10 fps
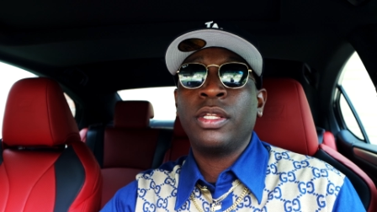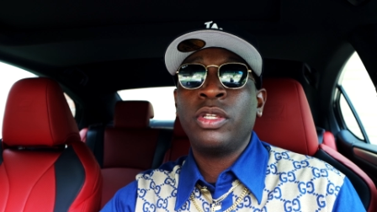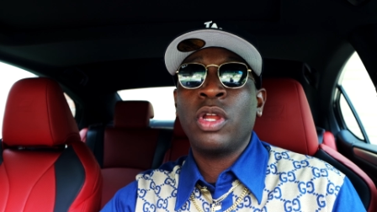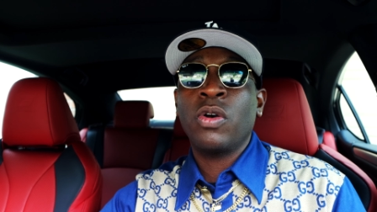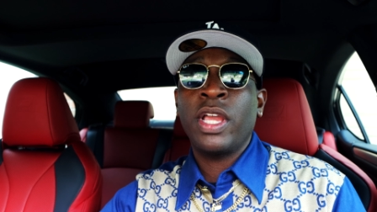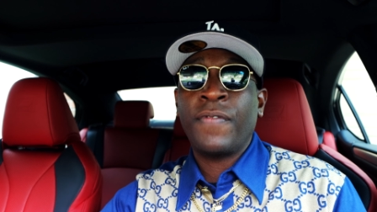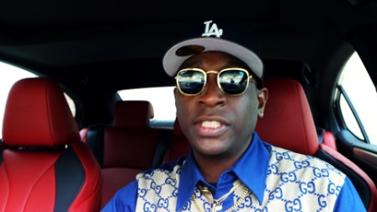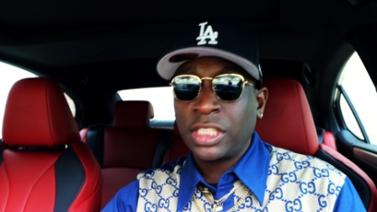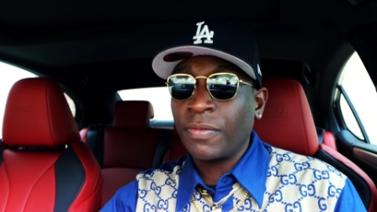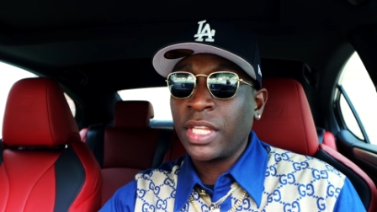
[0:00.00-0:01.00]
You know, if
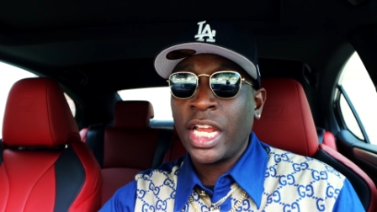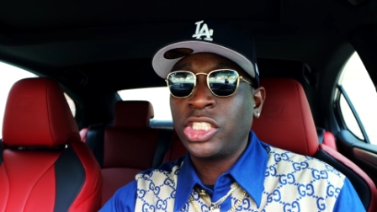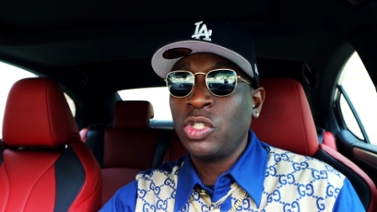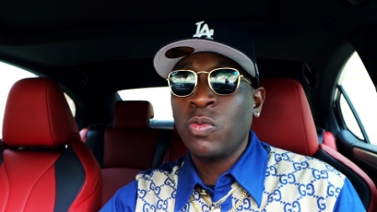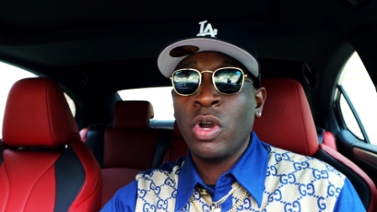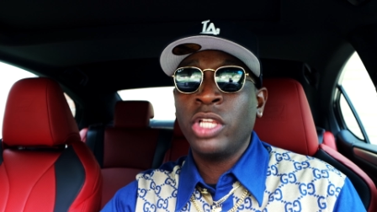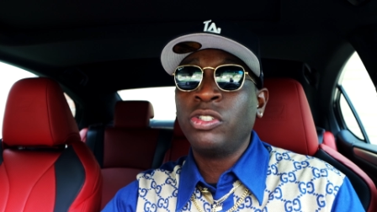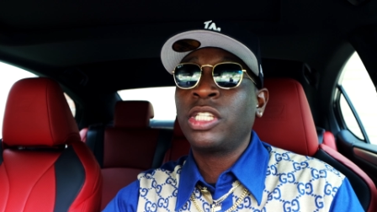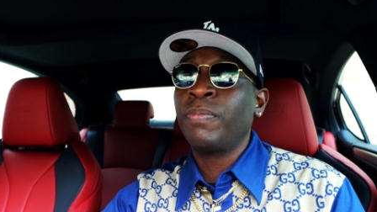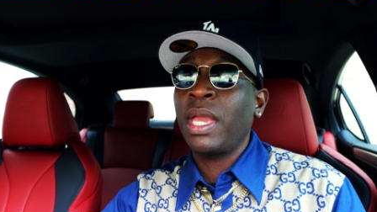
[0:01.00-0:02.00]
it's something that you want,
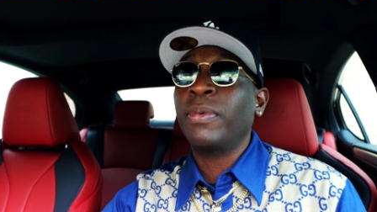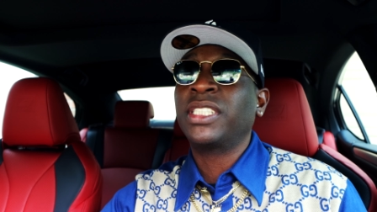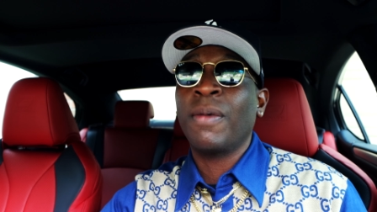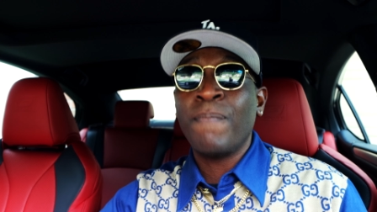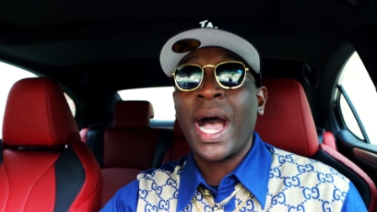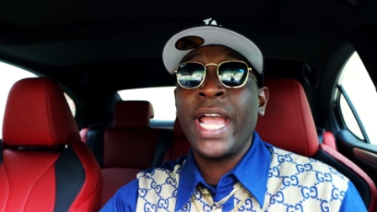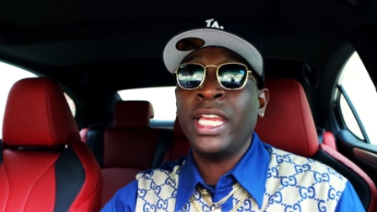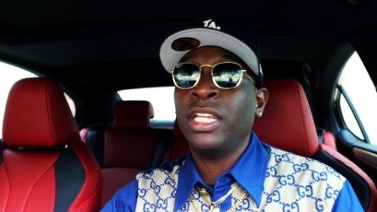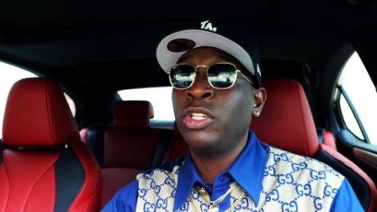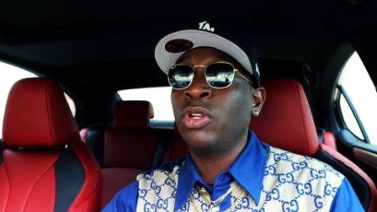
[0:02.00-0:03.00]
you should be able to buy
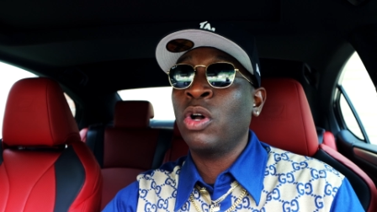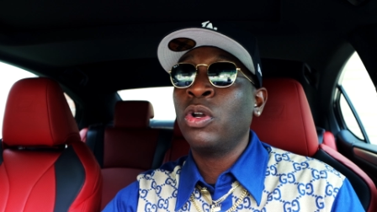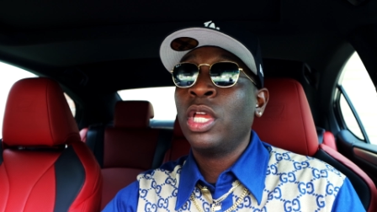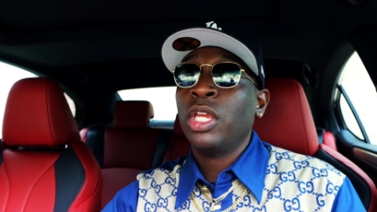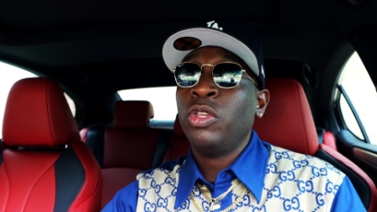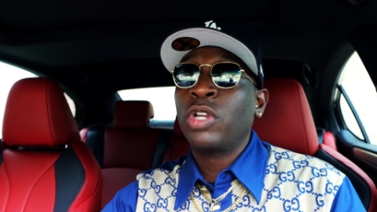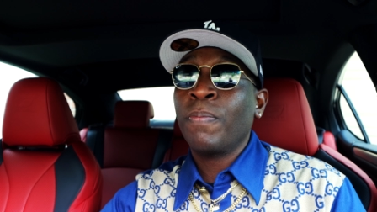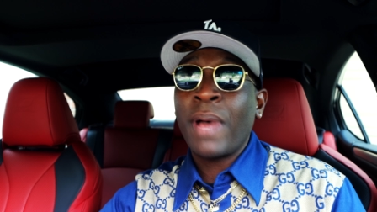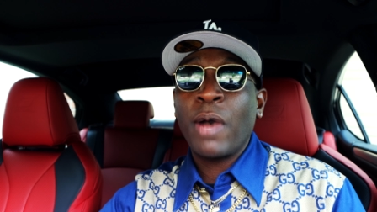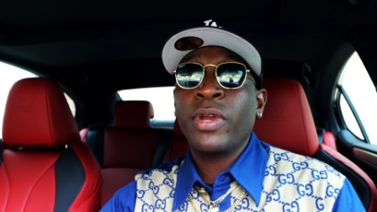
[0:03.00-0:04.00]
it. You know, you
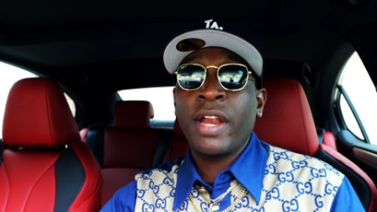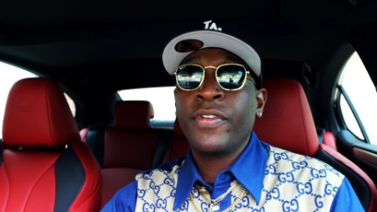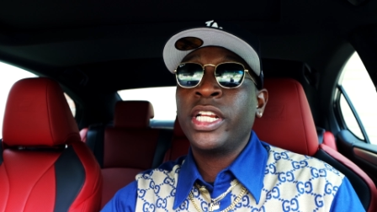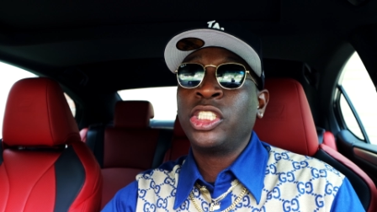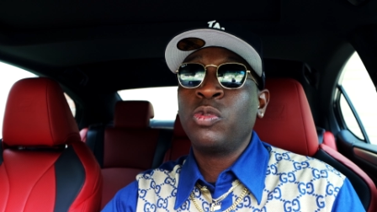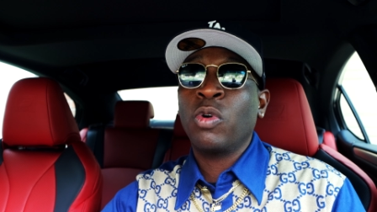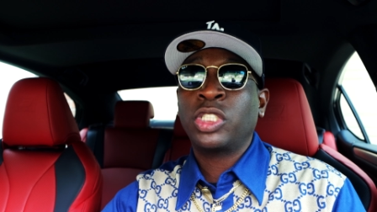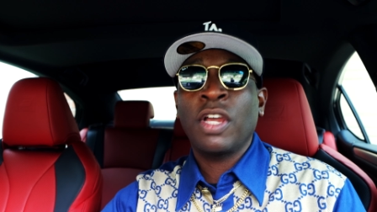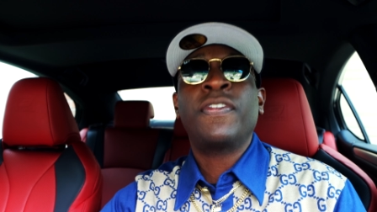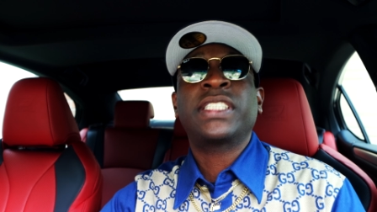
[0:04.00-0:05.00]
can buy whatever it is you want.
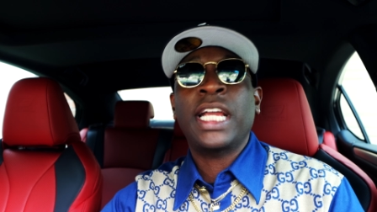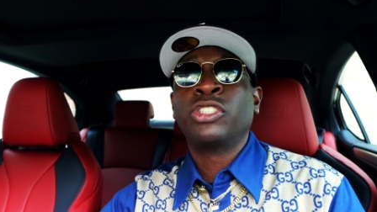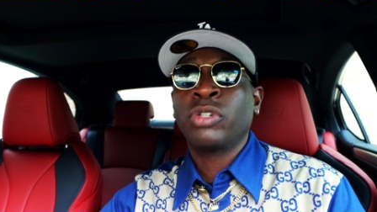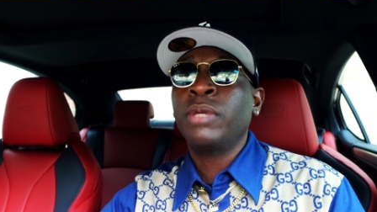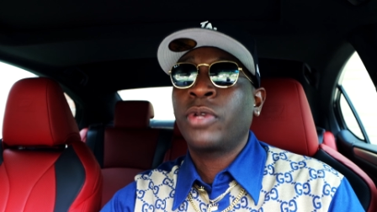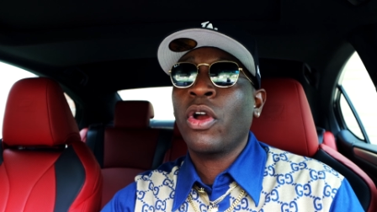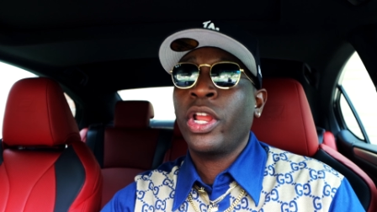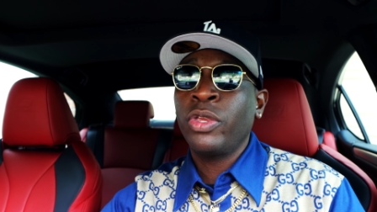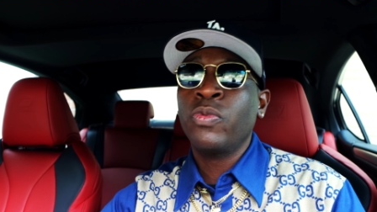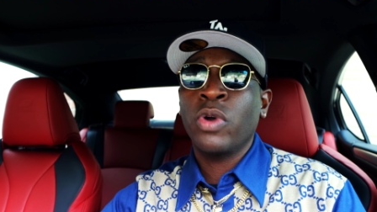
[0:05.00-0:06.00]
So if it's that dream car
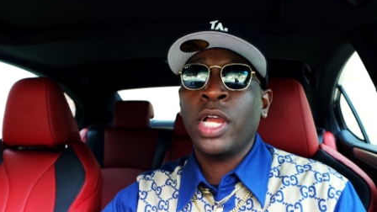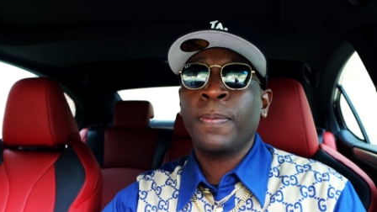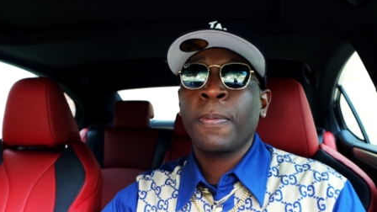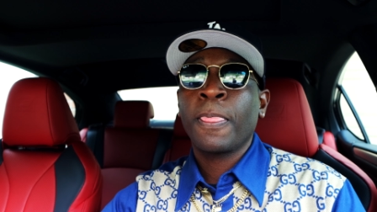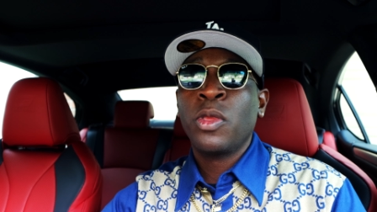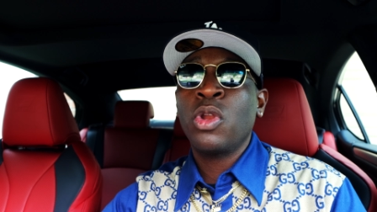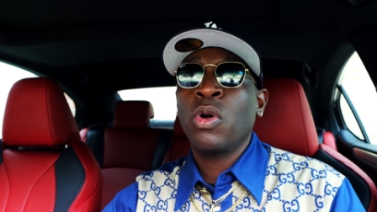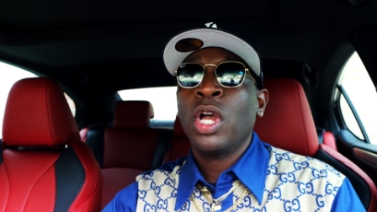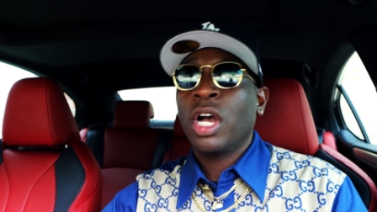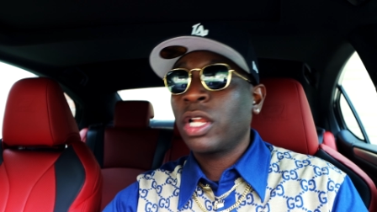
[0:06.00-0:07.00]
that you want, you
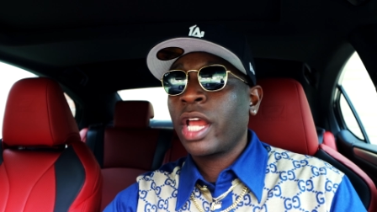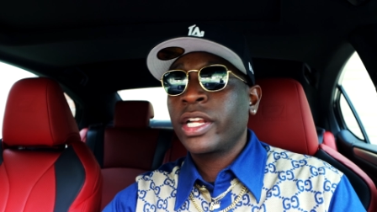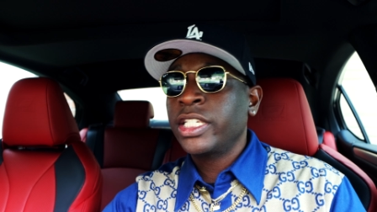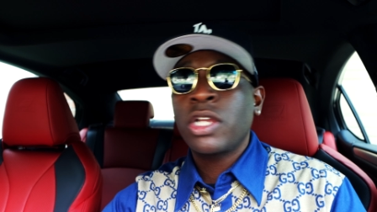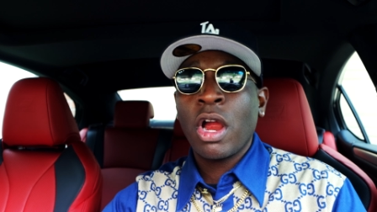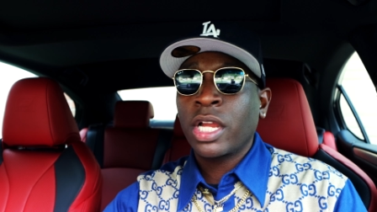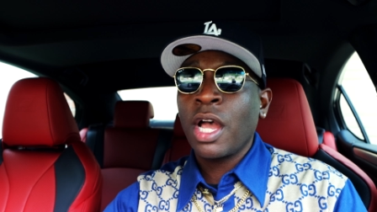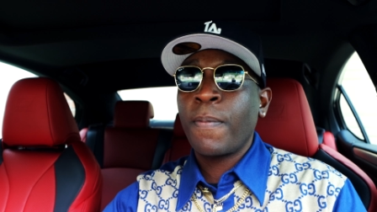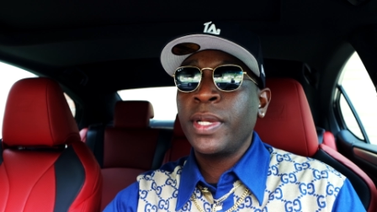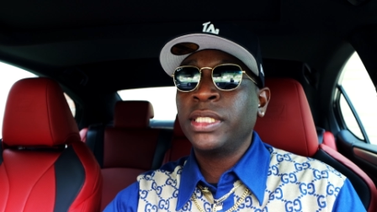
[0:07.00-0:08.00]
know, a lot of these car
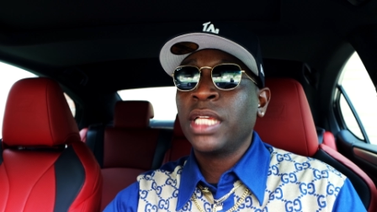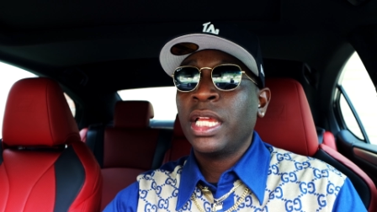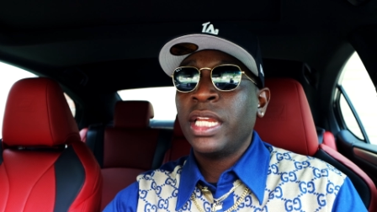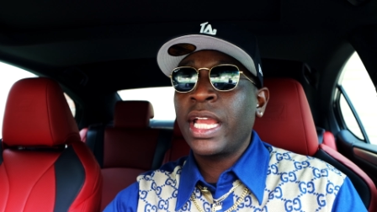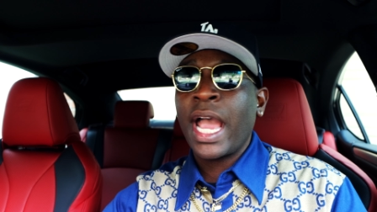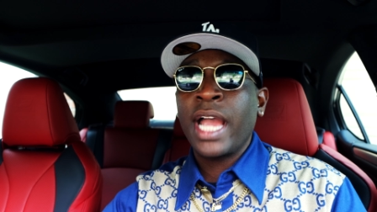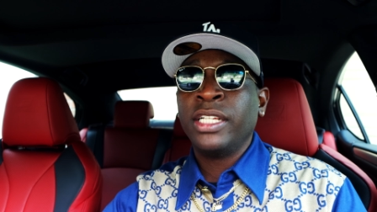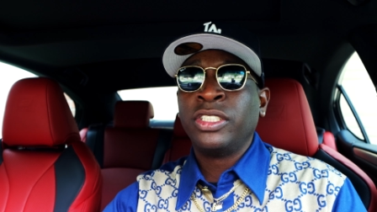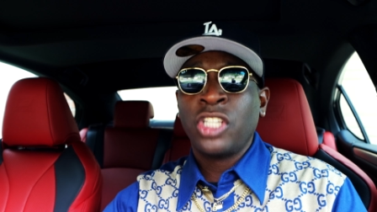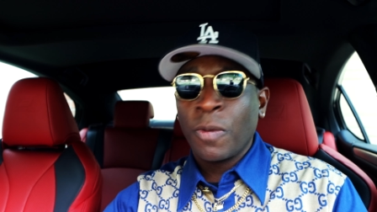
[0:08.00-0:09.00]
companies, they got
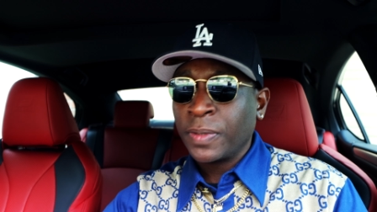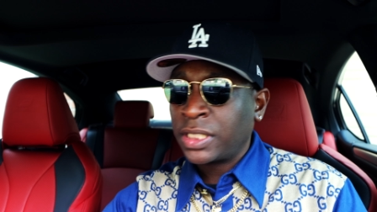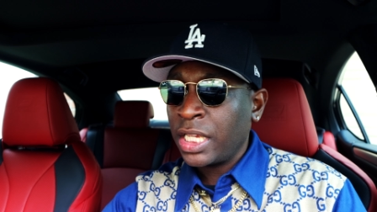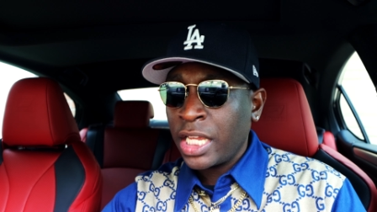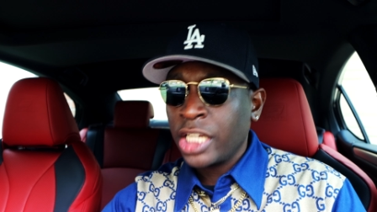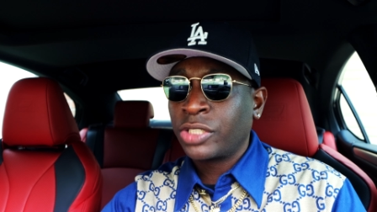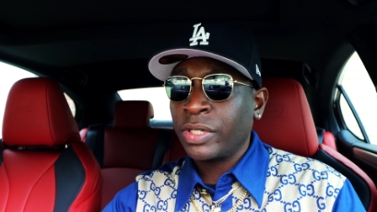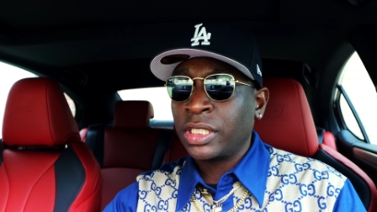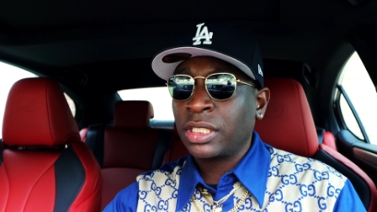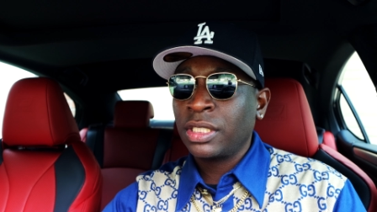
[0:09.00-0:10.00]
0%
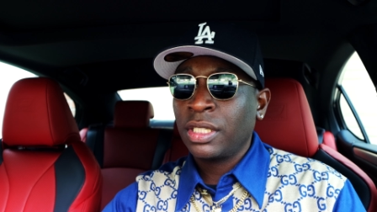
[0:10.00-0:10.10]
interest